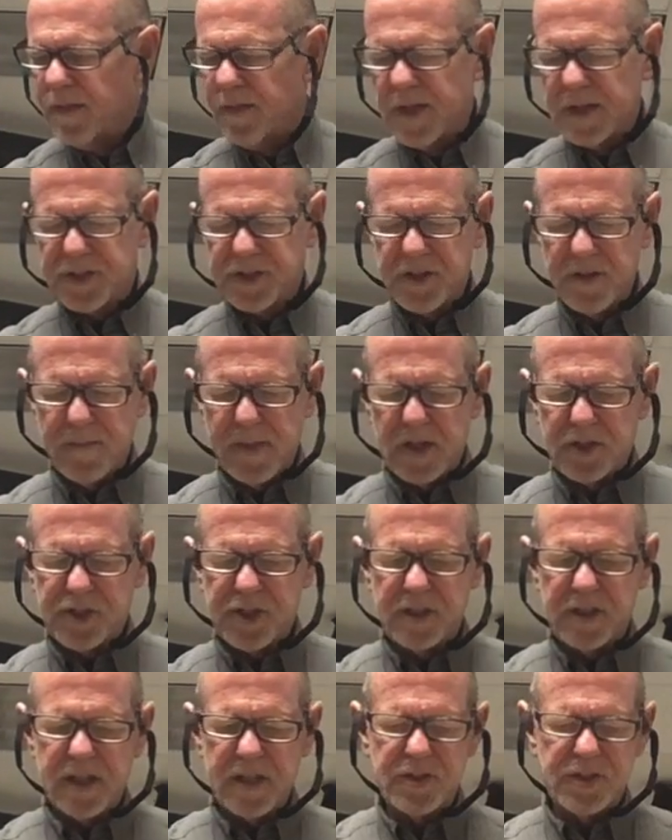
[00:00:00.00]
this
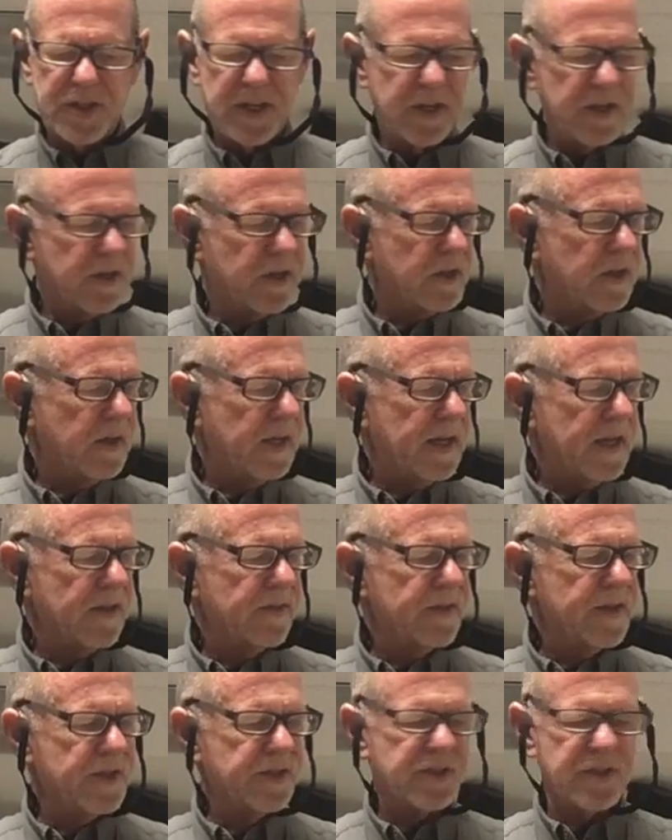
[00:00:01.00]
dimension is here
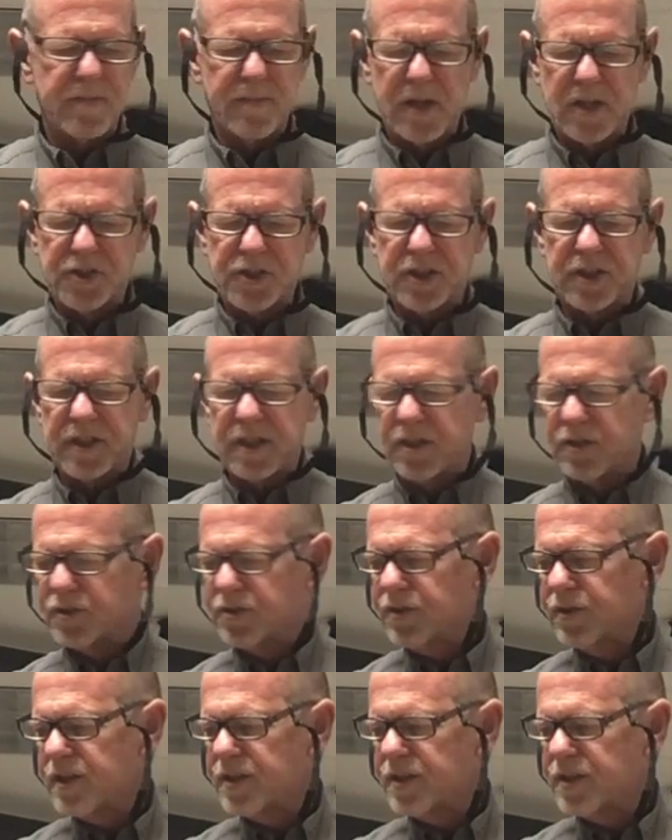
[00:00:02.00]
and this dimension is.